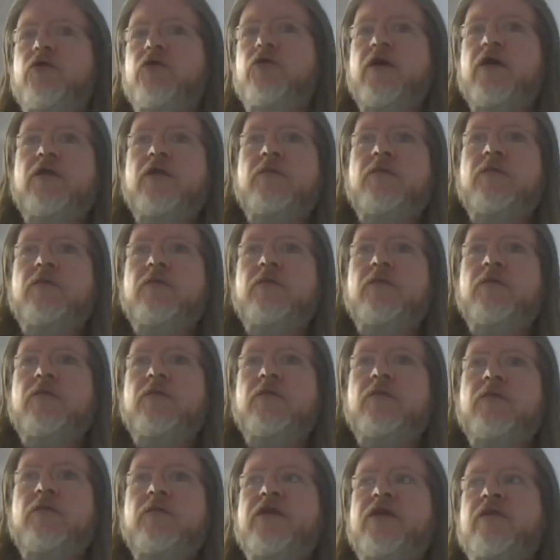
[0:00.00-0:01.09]
should I
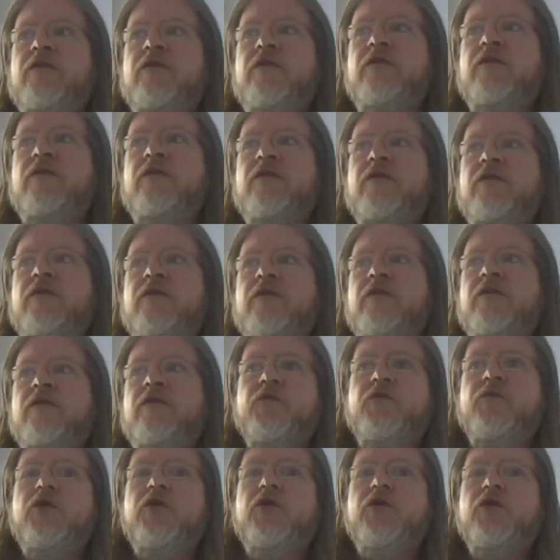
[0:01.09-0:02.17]
put in
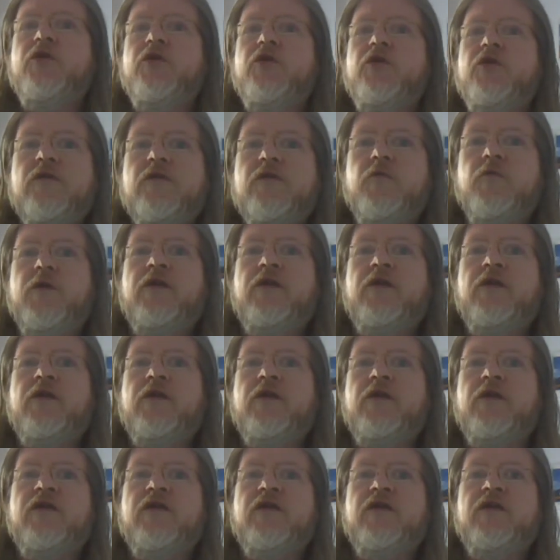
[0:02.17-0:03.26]
the unit when
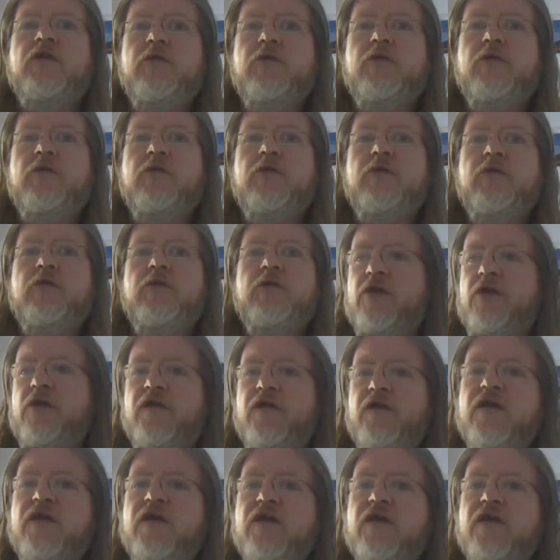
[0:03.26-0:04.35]
announcing a Q&A? Should
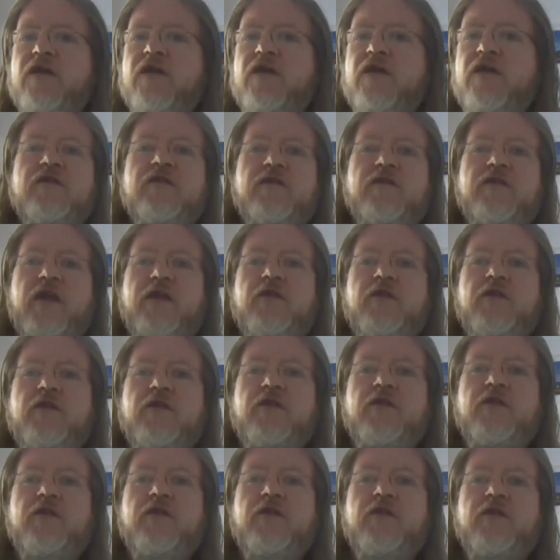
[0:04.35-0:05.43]
I say that it's
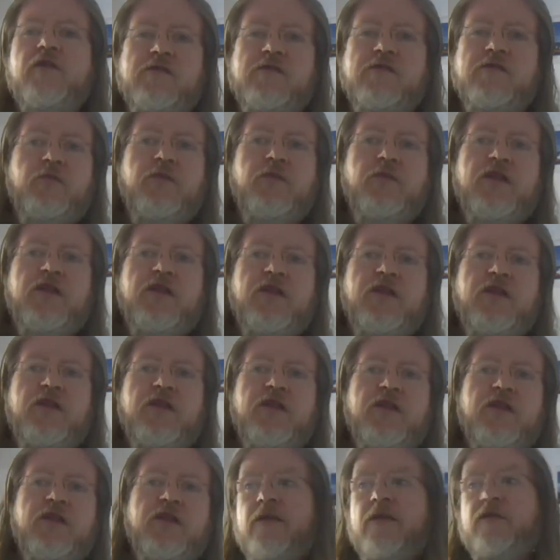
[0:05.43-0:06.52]
hectopascals or millibars?
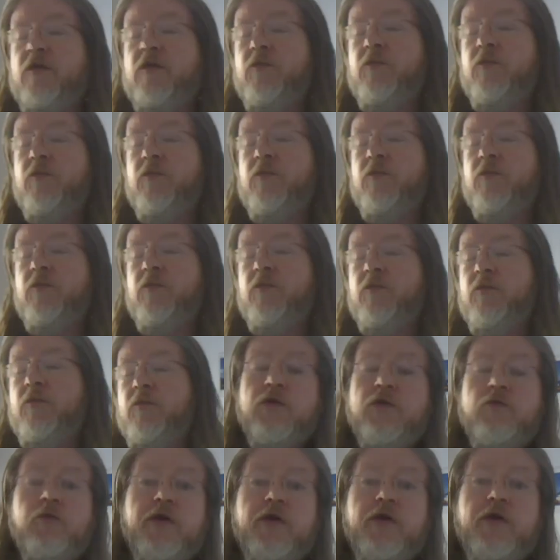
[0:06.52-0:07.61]
Some countries do
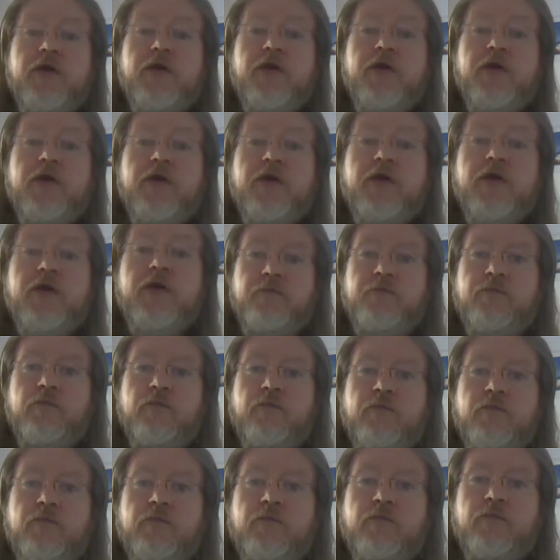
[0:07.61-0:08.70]
require it.
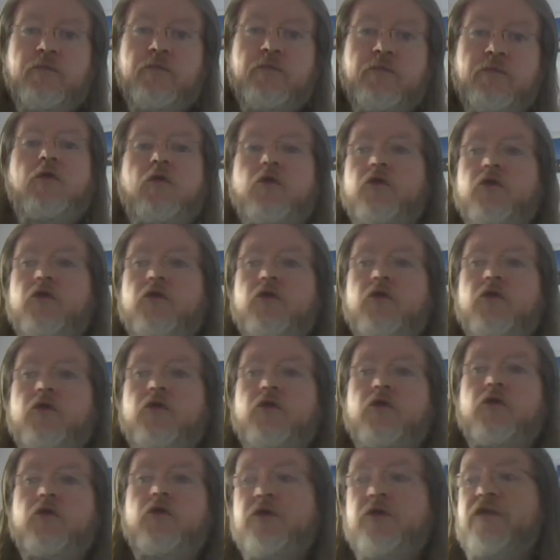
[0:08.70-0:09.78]
Or some
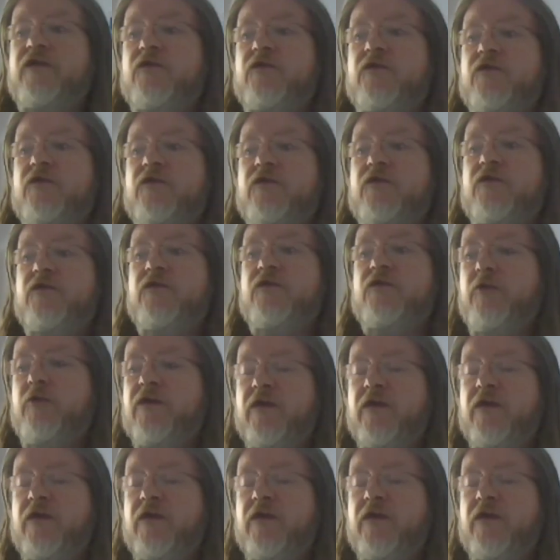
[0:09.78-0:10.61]
countries do require